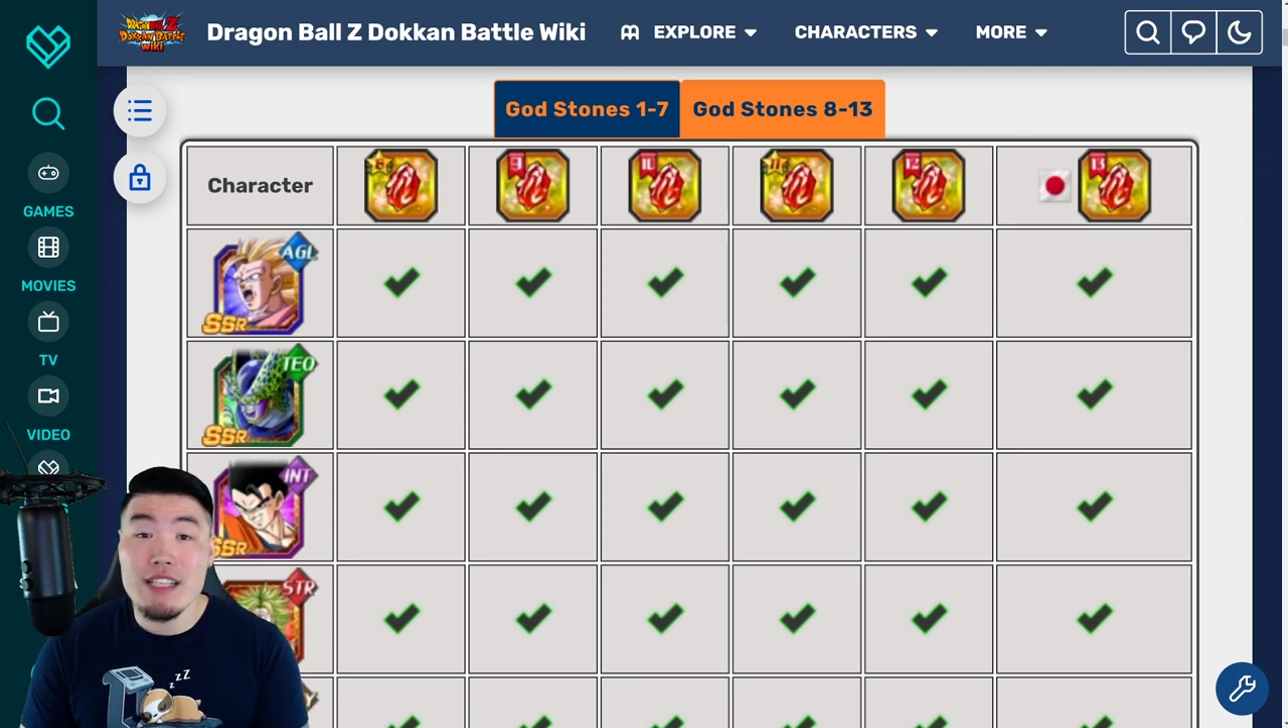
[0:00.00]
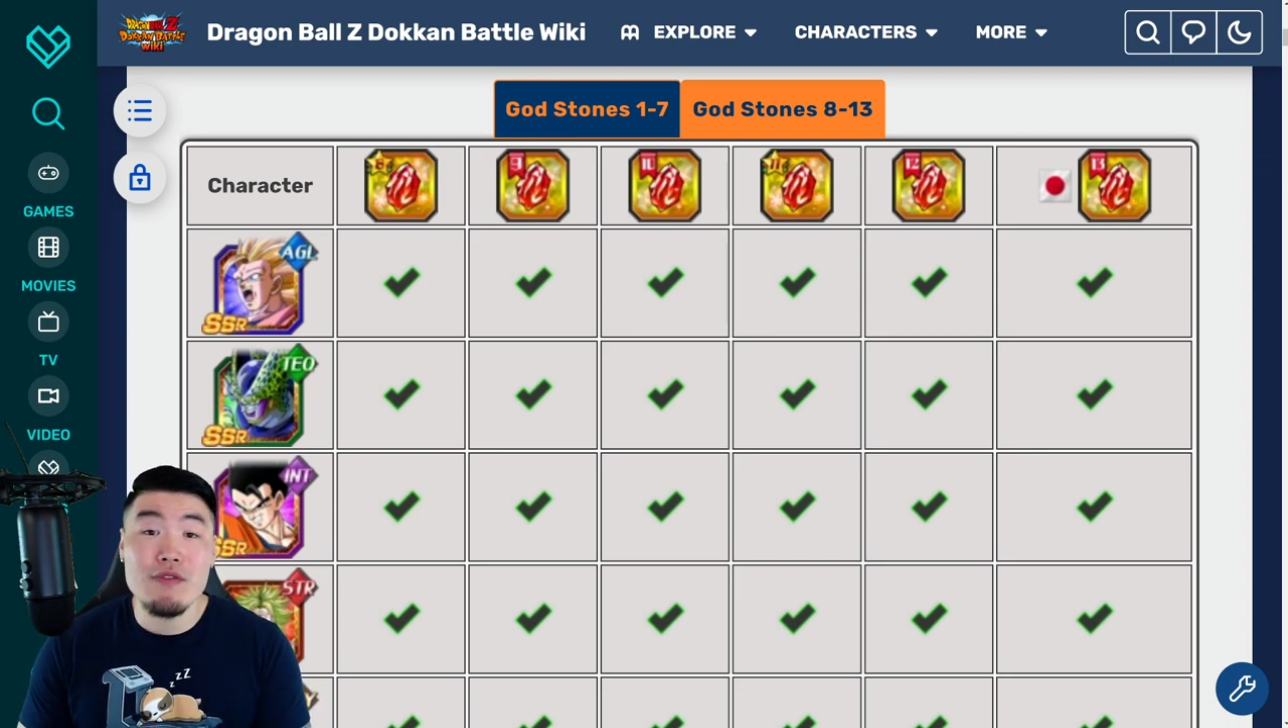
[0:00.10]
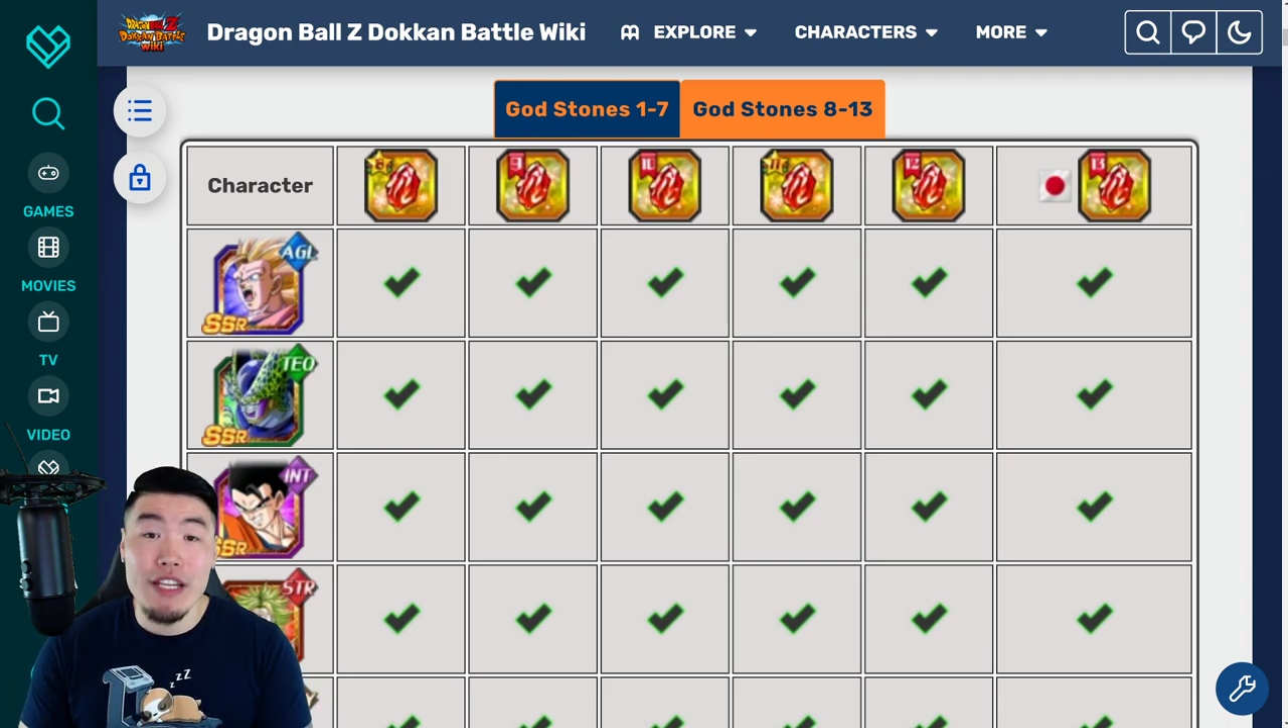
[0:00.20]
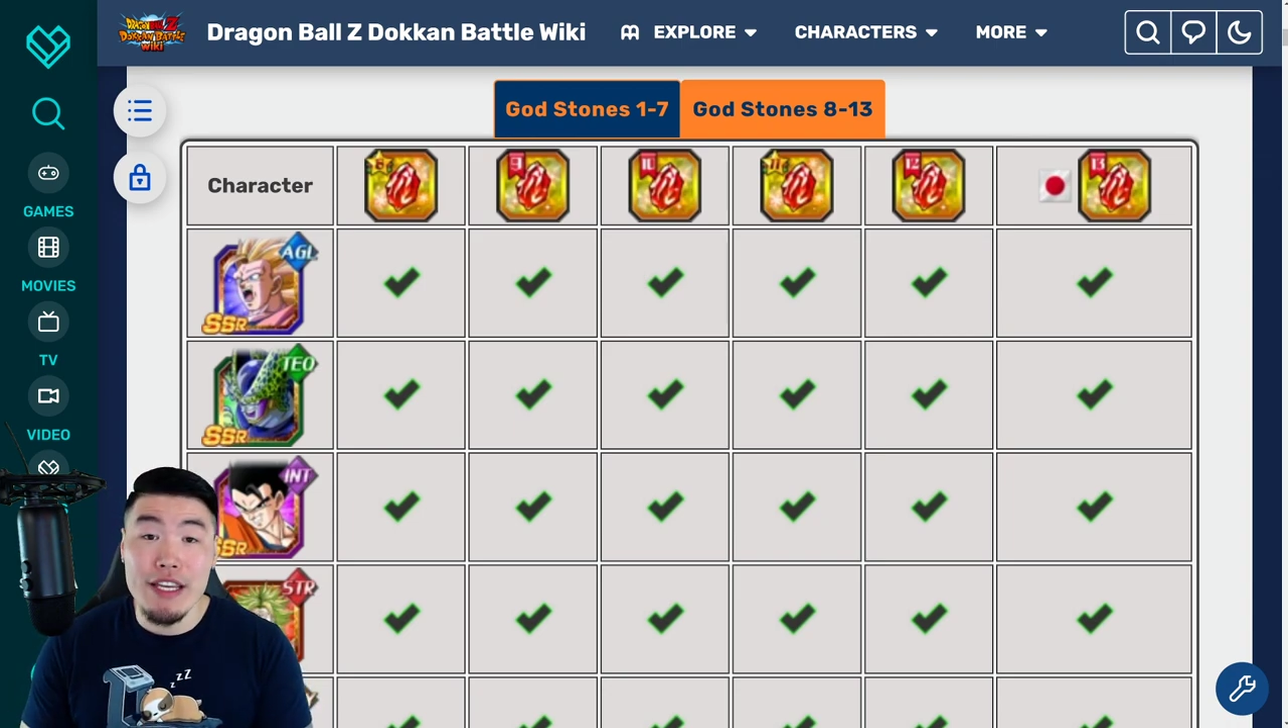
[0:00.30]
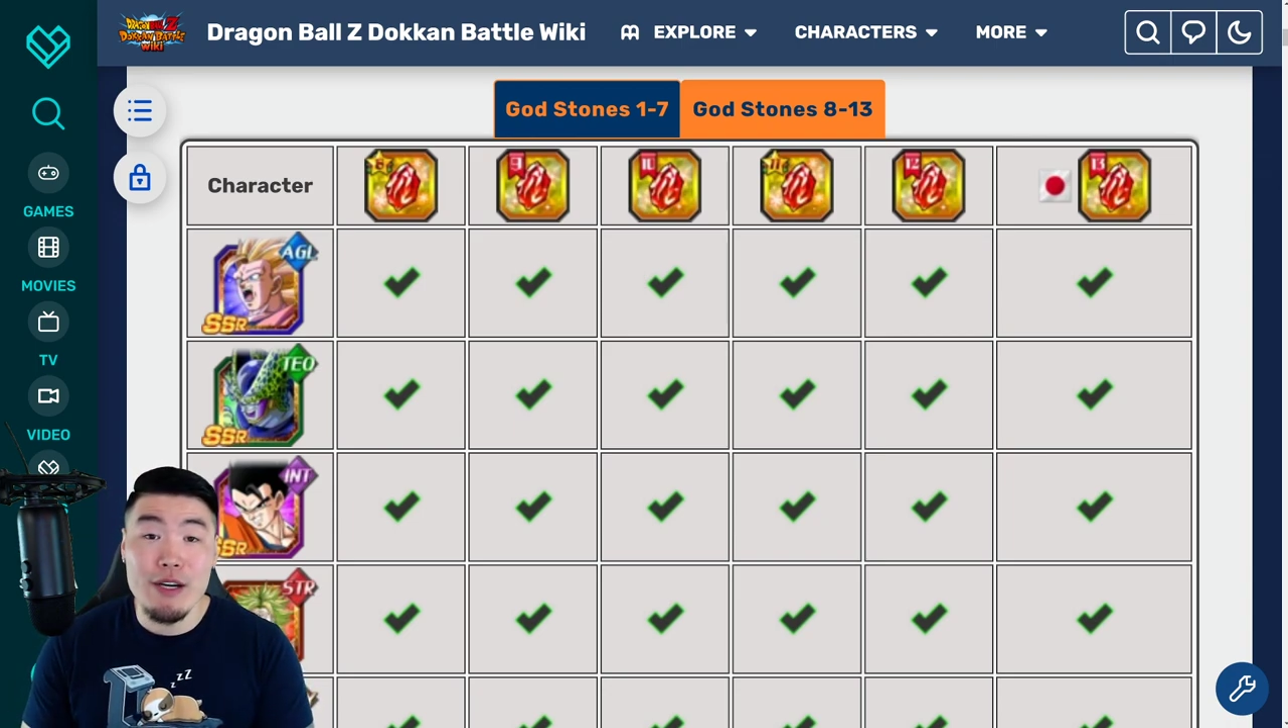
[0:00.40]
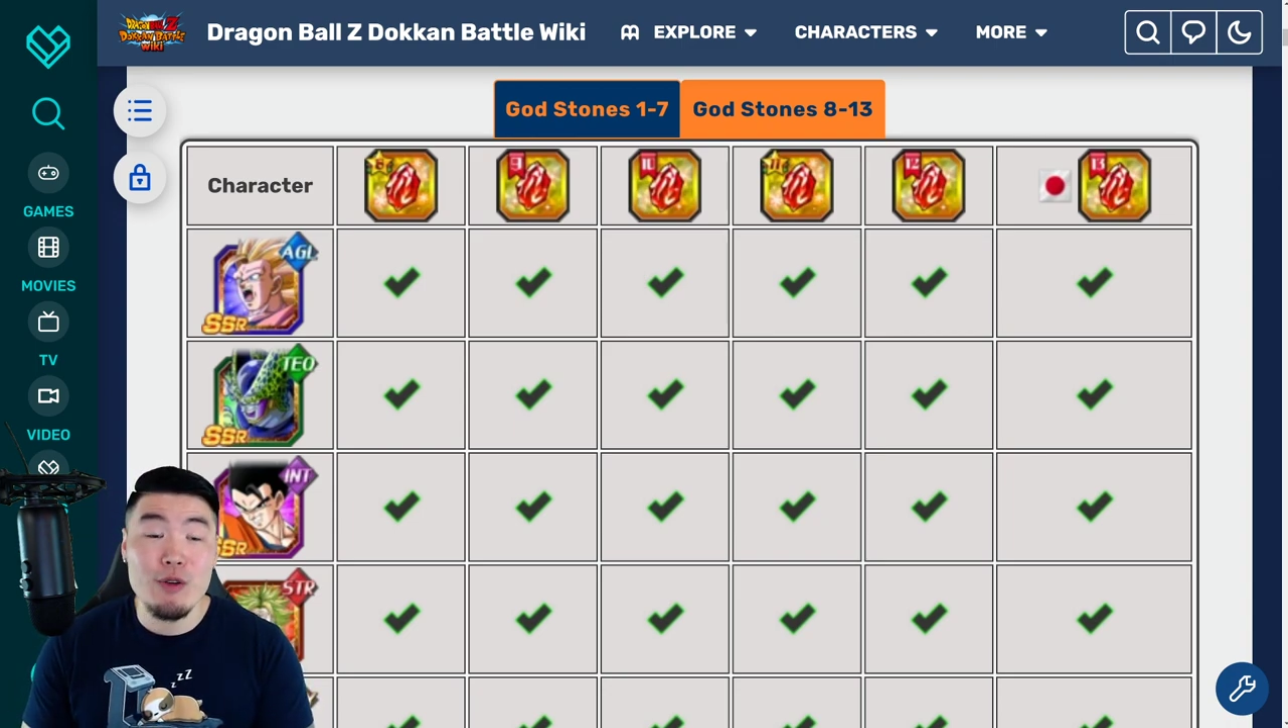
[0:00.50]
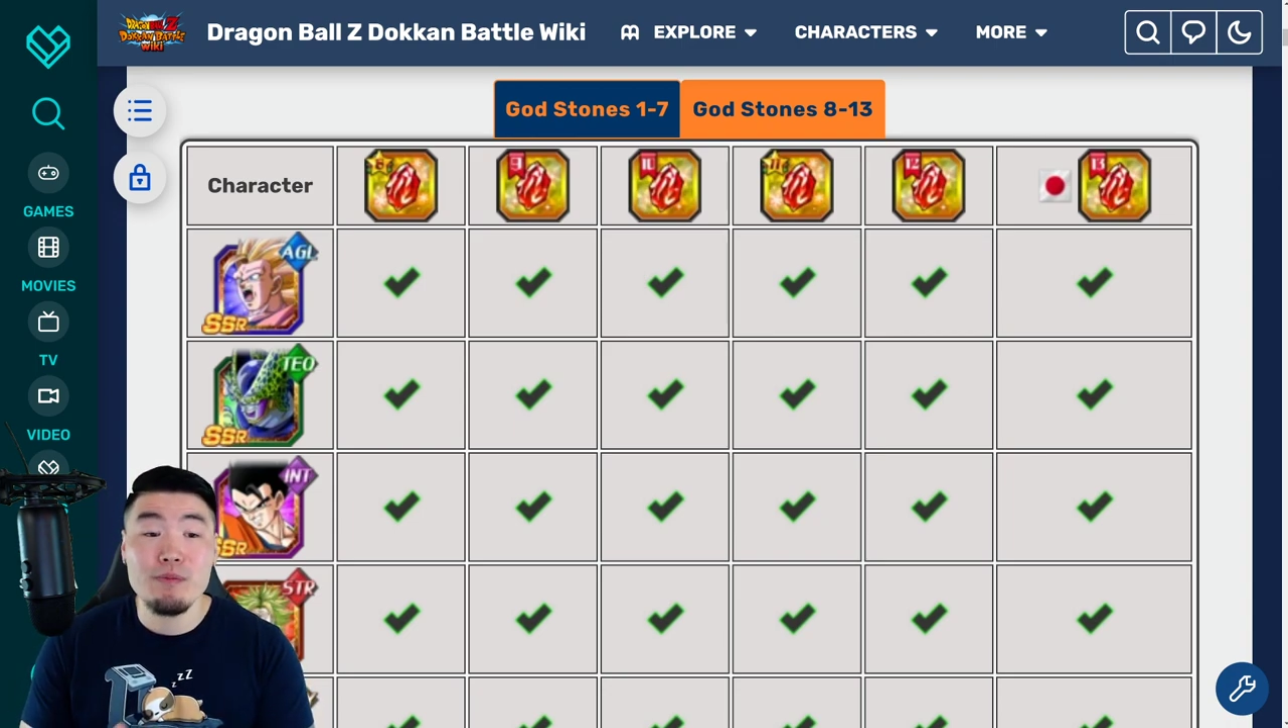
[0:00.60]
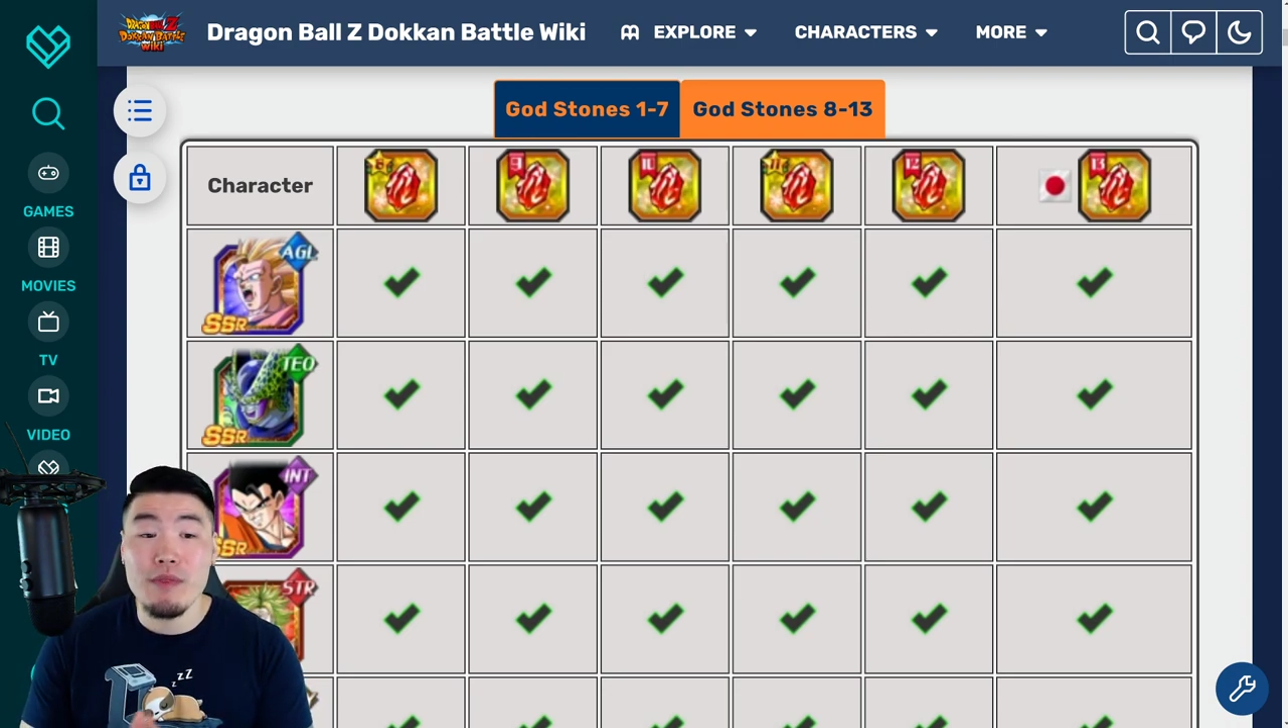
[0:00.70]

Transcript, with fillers: video,